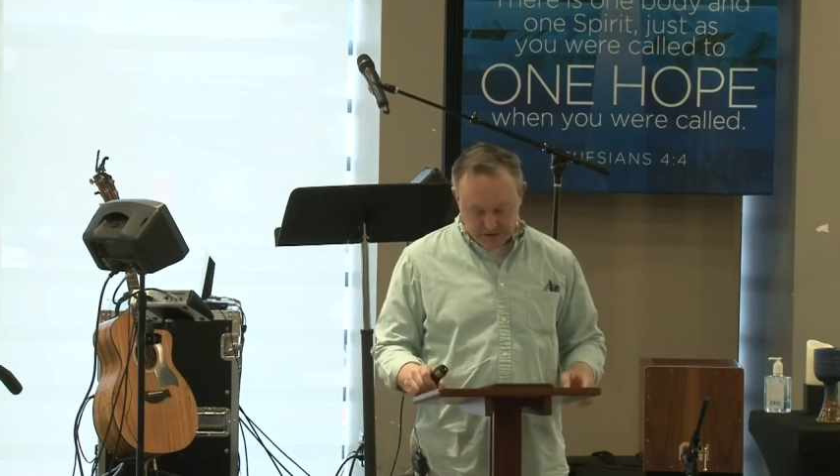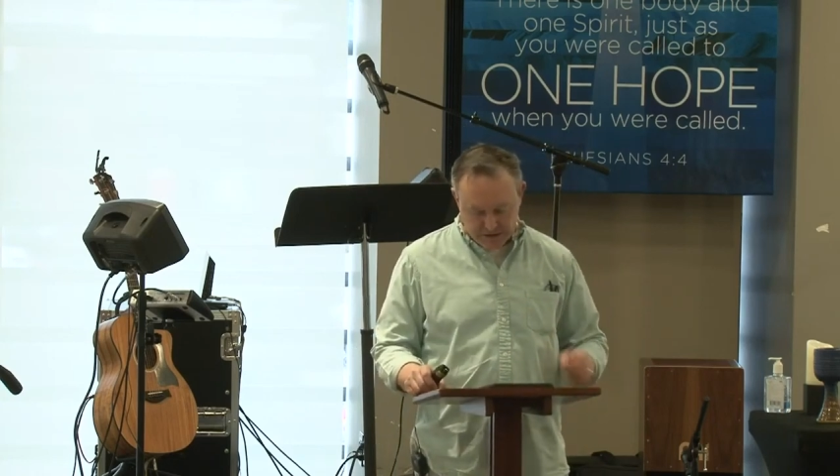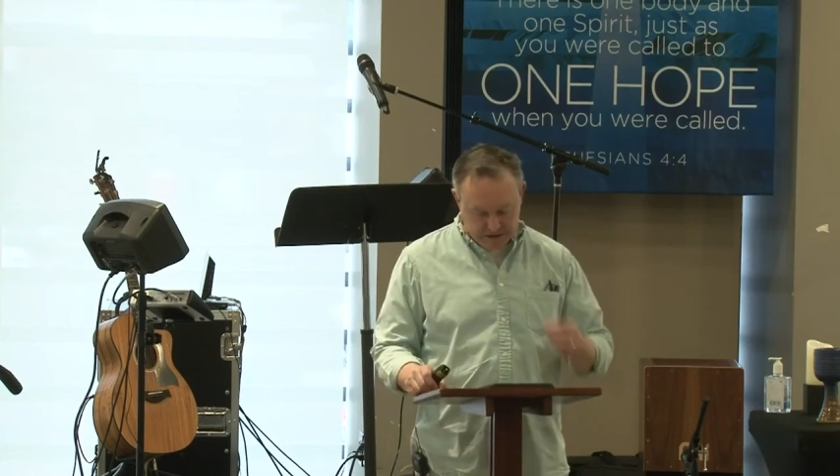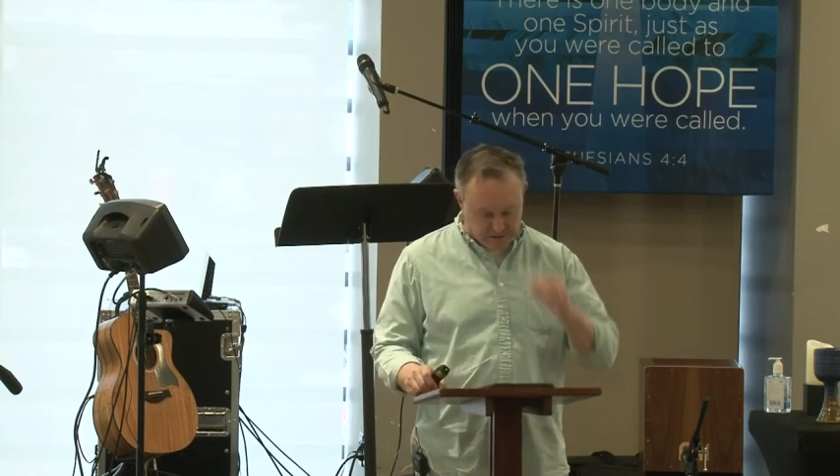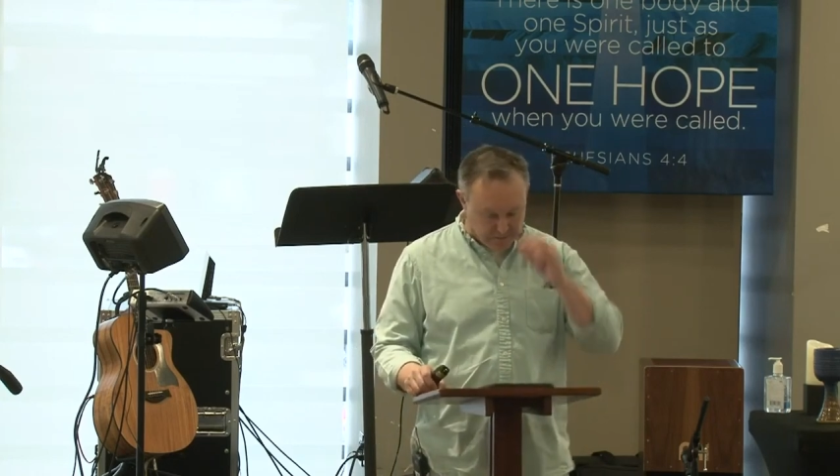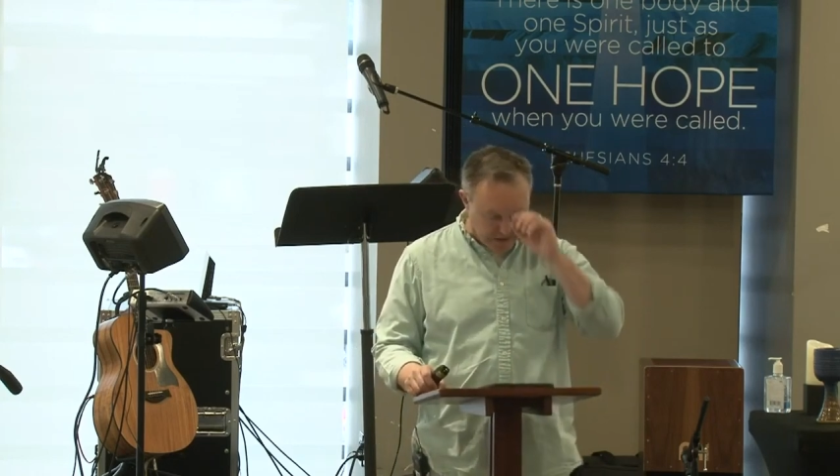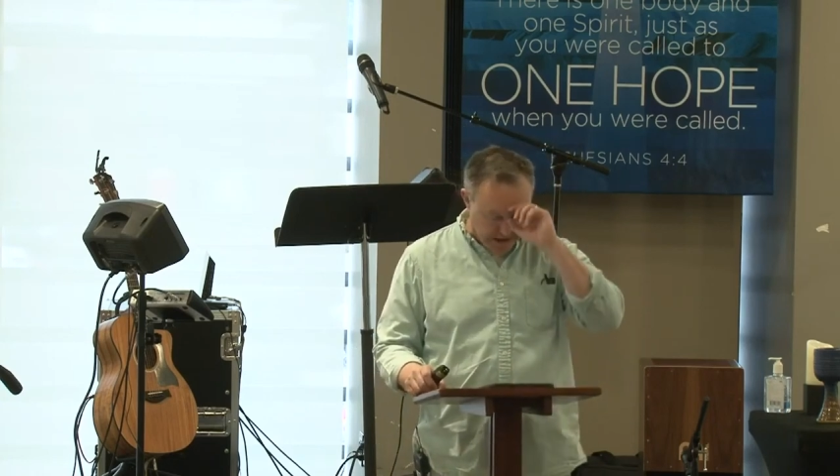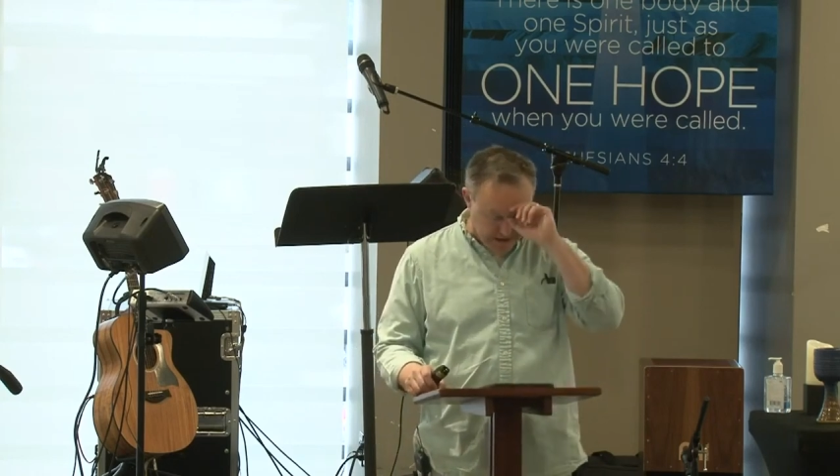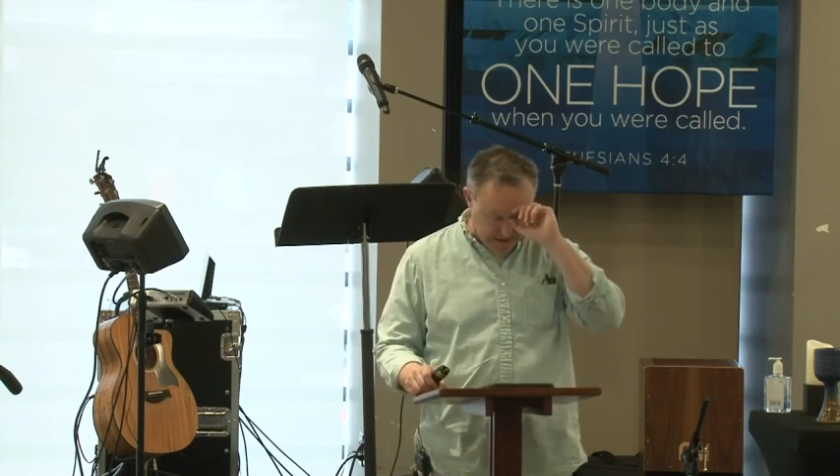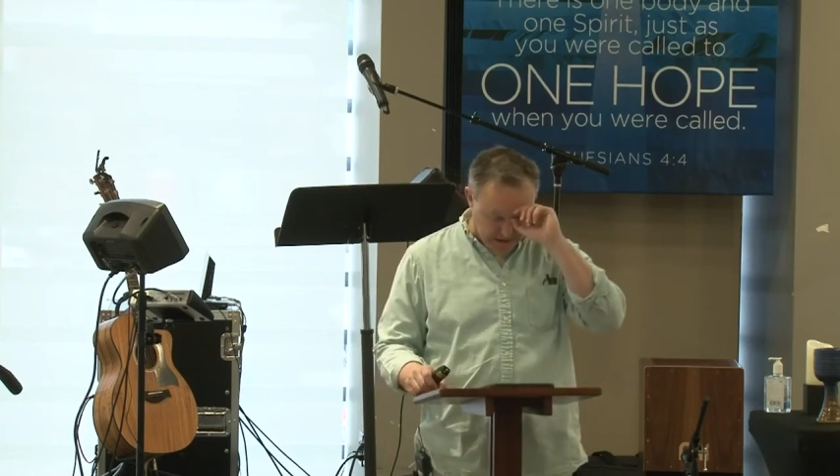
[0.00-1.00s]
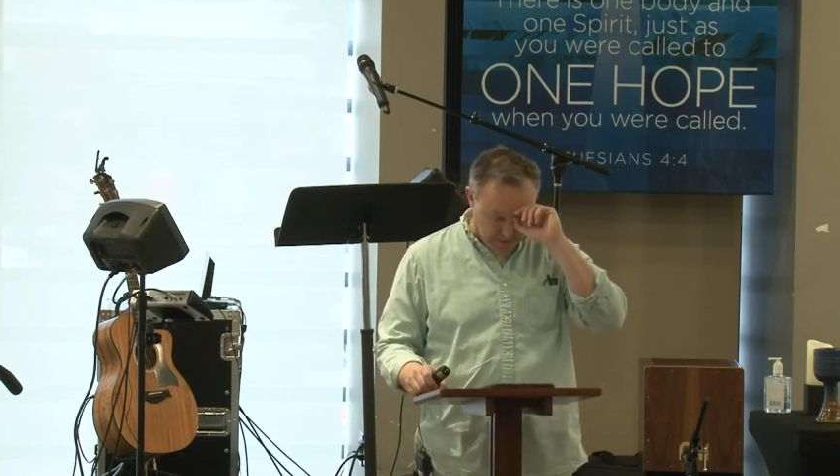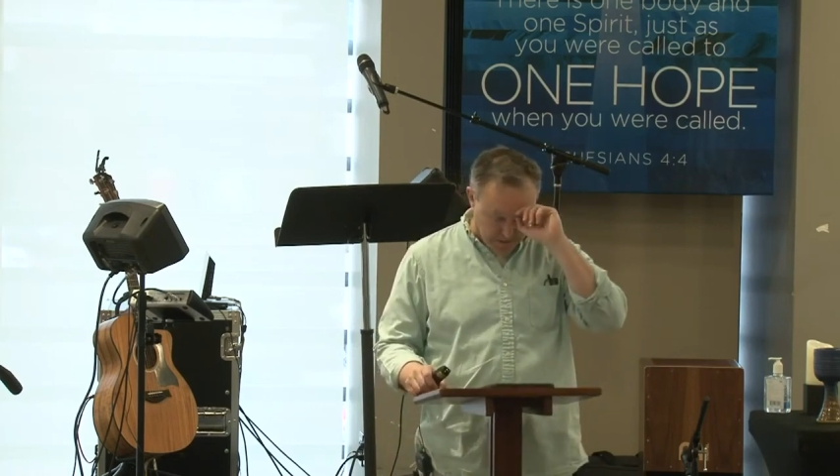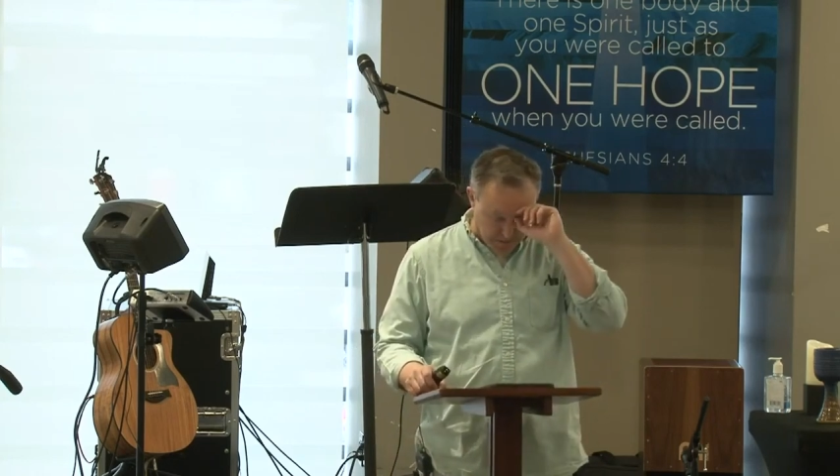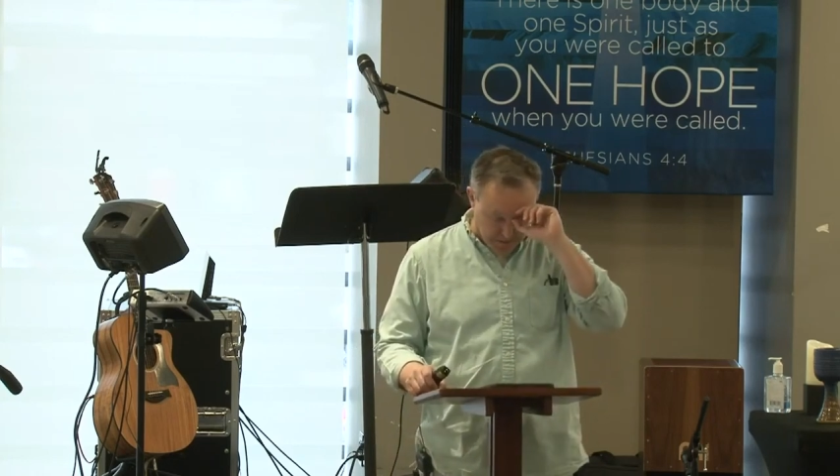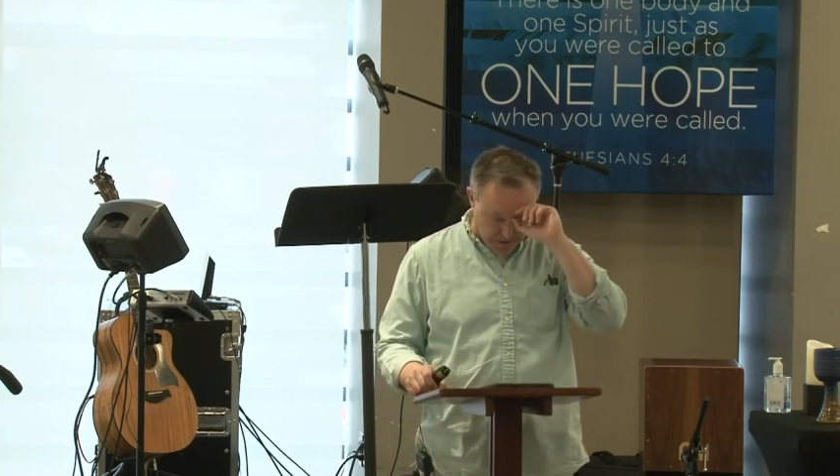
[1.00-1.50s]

kingdom planted into people's